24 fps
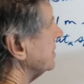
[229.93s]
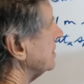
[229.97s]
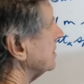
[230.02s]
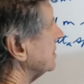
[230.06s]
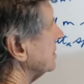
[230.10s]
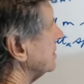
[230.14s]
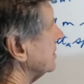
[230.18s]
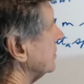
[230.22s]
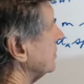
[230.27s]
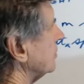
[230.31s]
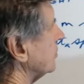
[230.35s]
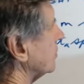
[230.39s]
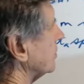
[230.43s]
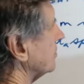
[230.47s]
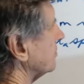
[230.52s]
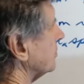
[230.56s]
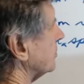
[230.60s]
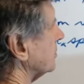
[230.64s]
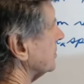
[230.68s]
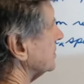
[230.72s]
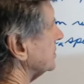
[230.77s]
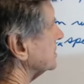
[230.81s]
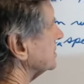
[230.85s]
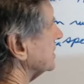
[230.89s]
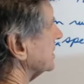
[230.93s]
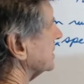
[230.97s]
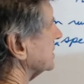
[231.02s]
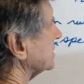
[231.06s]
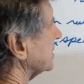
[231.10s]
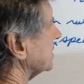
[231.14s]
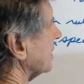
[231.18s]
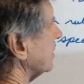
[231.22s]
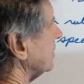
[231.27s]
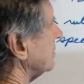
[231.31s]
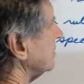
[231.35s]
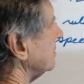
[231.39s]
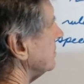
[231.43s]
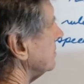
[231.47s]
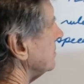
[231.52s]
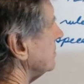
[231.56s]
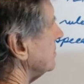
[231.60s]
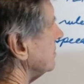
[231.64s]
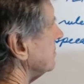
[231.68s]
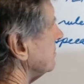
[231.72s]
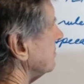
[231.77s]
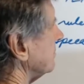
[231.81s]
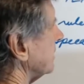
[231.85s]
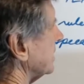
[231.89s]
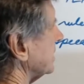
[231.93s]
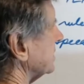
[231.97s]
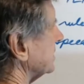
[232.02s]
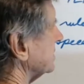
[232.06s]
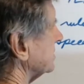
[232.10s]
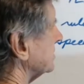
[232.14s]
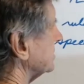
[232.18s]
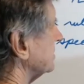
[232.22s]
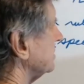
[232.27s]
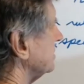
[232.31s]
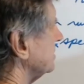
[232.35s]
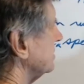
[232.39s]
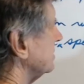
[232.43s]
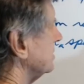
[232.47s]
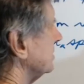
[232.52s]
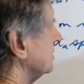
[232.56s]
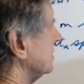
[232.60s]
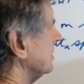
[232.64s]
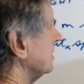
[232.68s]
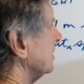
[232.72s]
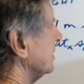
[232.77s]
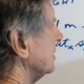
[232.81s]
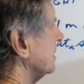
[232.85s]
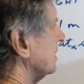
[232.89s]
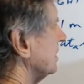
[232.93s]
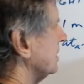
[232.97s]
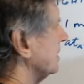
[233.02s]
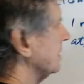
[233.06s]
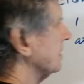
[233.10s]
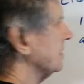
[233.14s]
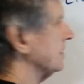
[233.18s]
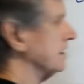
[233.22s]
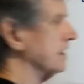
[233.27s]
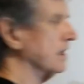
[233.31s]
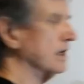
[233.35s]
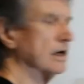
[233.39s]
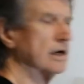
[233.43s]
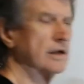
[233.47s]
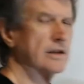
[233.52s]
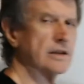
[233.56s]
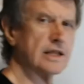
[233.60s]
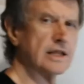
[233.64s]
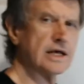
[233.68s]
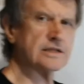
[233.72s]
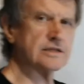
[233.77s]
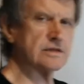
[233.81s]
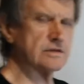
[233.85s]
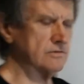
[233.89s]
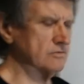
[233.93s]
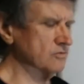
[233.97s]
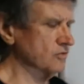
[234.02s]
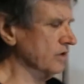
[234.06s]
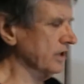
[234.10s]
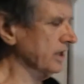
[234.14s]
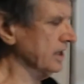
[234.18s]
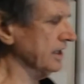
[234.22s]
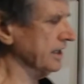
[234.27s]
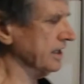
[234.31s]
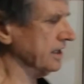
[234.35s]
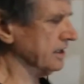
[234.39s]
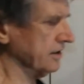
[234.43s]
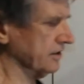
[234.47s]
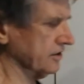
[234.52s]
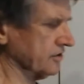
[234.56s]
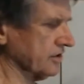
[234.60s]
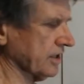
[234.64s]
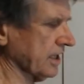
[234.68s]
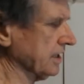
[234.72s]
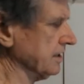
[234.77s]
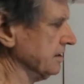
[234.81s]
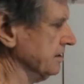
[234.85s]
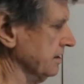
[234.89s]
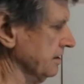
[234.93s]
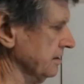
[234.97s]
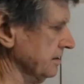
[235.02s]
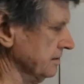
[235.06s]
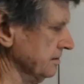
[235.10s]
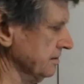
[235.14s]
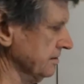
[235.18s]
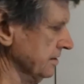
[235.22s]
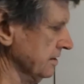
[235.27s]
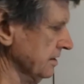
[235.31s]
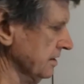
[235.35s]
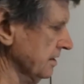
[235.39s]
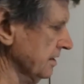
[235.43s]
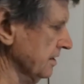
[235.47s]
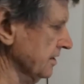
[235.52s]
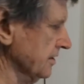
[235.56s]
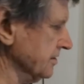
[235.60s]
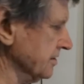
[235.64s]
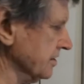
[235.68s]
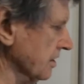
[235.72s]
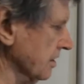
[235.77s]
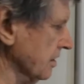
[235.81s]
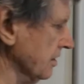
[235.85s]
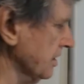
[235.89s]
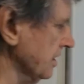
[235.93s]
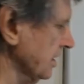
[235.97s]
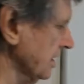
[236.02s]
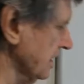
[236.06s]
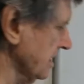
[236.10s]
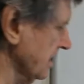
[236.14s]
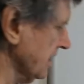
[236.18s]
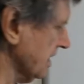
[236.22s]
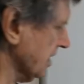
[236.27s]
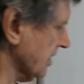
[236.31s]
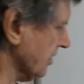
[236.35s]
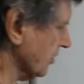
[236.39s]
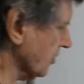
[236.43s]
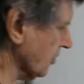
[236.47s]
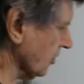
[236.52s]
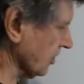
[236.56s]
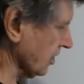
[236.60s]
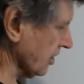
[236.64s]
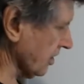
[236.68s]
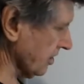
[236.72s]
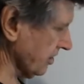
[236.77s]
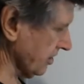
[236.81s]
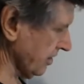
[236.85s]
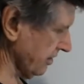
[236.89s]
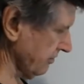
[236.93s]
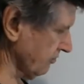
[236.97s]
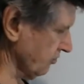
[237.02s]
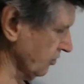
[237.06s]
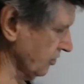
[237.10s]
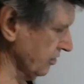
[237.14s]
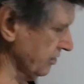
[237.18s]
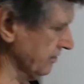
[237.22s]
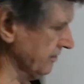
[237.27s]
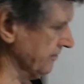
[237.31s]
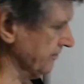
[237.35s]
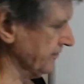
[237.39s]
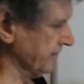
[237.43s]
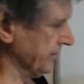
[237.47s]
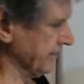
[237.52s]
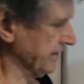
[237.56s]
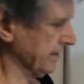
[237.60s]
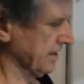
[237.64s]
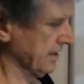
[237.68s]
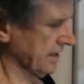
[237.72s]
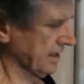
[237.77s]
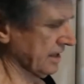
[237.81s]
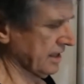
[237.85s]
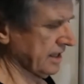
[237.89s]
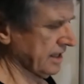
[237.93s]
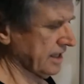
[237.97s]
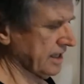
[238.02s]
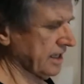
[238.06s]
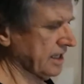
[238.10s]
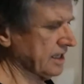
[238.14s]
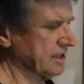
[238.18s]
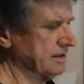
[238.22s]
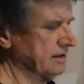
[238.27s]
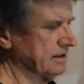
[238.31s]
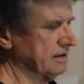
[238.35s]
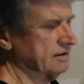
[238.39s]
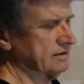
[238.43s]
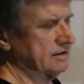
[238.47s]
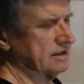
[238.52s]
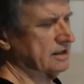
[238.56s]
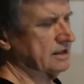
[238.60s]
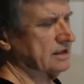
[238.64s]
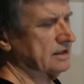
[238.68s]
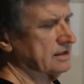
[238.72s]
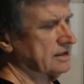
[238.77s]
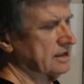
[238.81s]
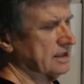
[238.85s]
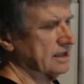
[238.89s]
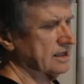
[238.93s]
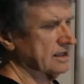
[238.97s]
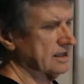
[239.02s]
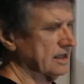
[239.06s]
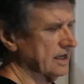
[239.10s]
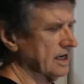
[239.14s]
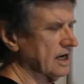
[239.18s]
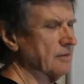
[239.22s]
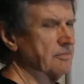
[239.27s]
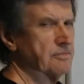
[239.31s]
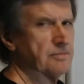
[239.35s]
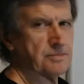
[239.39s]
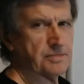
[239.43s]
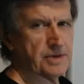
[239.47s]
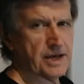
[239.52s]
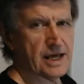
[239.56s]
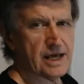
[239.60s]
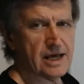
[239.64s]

0.60 meters. Now that's really contracted. So not only would it appear